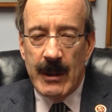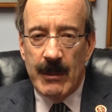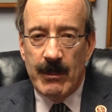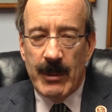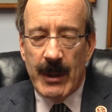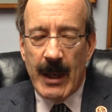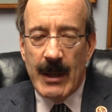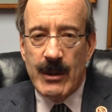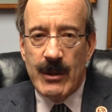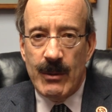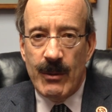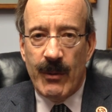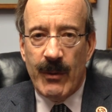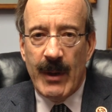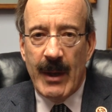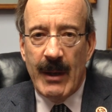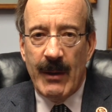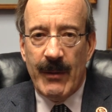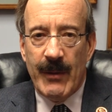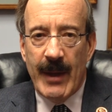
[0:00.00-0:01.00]
But I do
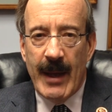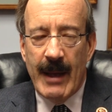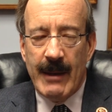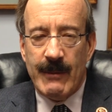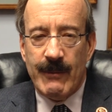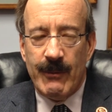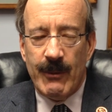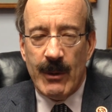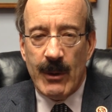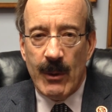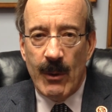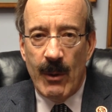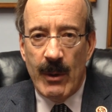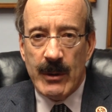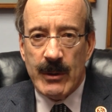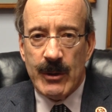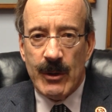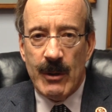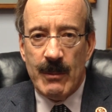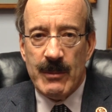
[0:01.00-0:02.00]
think that for
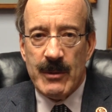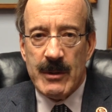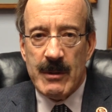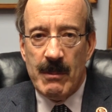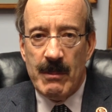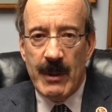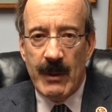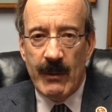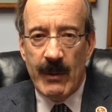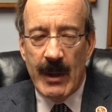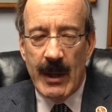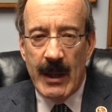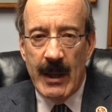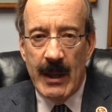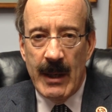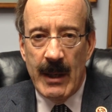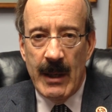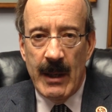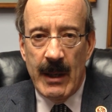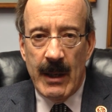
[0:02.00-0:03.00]
long-term stability,
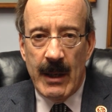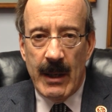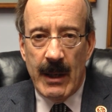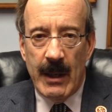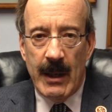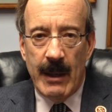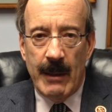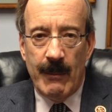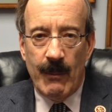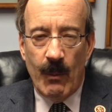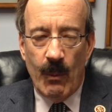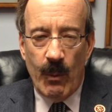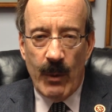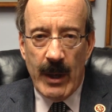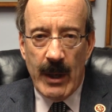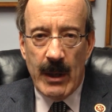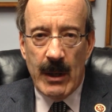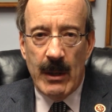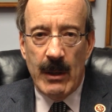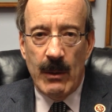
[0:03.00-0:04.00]

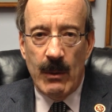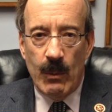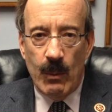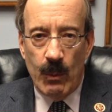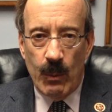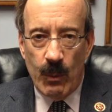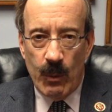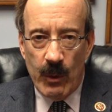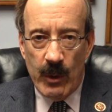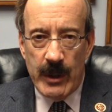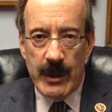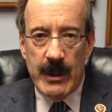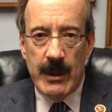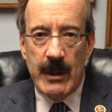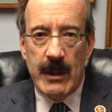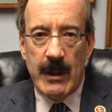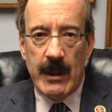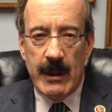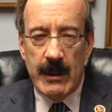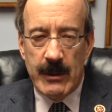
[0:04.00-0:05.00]
we would
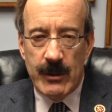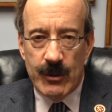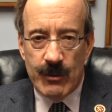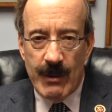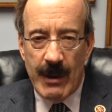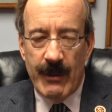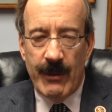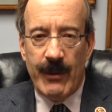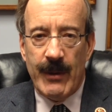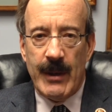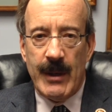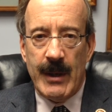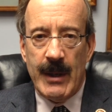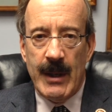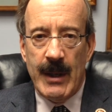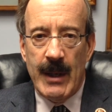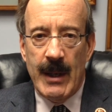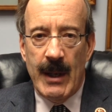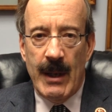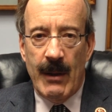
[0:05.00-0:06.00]
strengthen
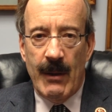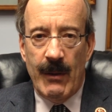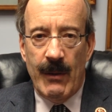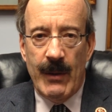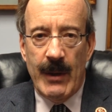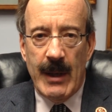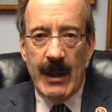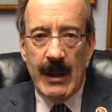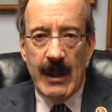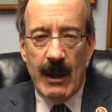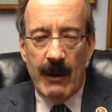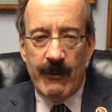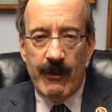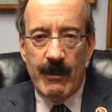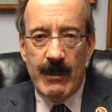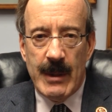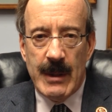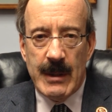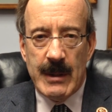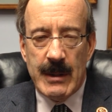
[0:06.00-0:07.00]
the
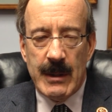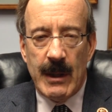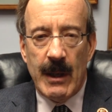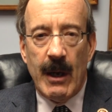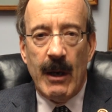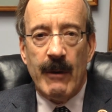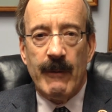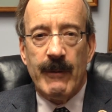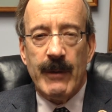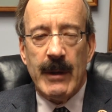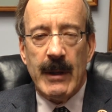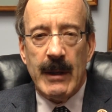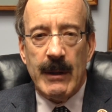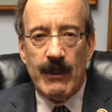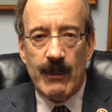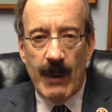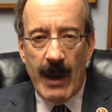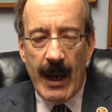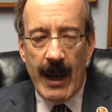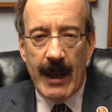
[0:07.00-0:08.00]
government of
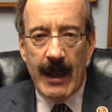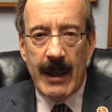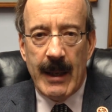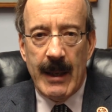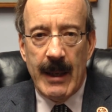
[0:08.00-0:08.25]
Iraq,